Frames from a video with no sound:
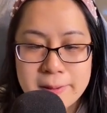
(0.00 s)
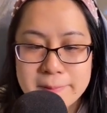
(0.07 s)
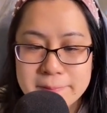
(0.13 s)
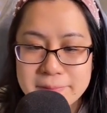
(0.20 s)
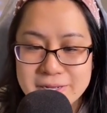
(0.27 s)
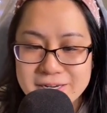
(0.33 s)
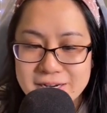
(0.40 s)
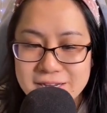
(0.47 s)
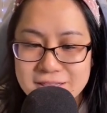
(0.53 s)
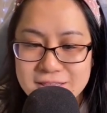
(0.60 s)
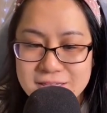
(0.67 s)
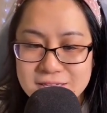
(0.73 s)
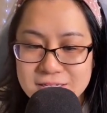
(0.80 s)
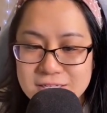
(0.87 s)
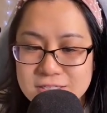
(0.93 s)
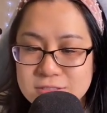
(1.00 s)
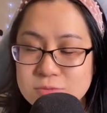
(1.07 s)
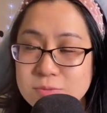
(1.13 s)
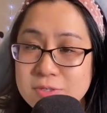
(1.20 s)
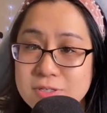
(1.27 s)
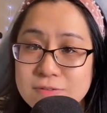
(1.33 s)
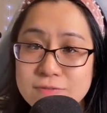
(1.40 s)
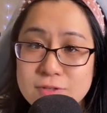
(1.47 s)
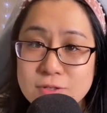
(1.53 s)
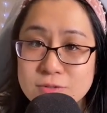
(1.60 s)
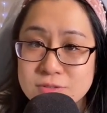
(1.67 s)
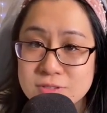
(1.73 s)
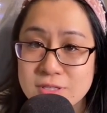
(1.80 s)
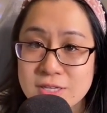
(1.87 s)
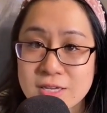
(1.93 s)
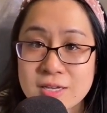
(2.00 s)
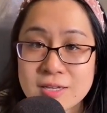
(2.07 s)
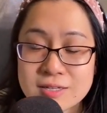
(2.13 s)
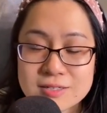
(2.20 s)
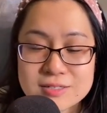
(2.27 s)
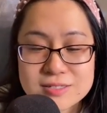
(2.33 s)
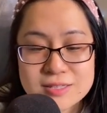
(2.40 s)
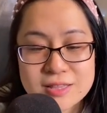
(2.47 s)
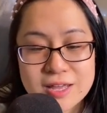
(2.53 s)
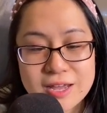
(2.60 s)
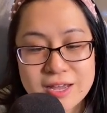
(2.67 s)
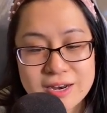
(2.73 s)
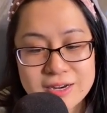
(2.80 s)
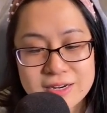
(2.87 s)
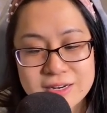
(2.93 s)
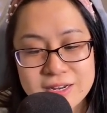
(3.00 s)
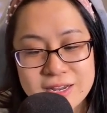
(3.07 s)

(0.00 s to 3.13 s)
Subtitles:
but I think it's one of those things that